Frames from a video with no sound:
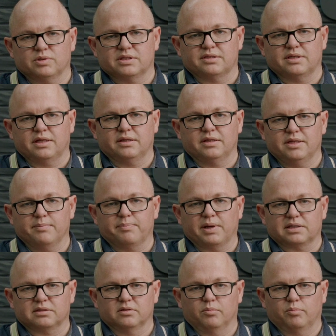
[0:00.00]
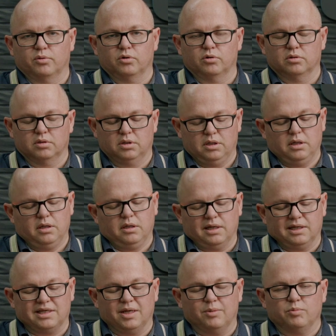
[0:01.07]
withstand the impact of the ball.
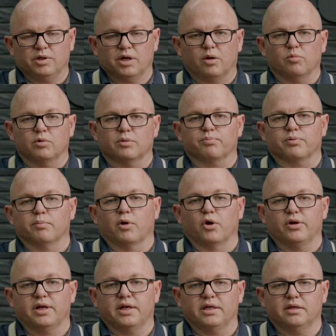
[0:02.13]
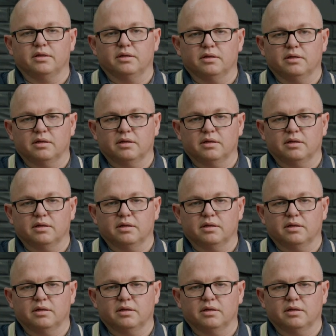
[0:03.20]
Again, we don't want to promote any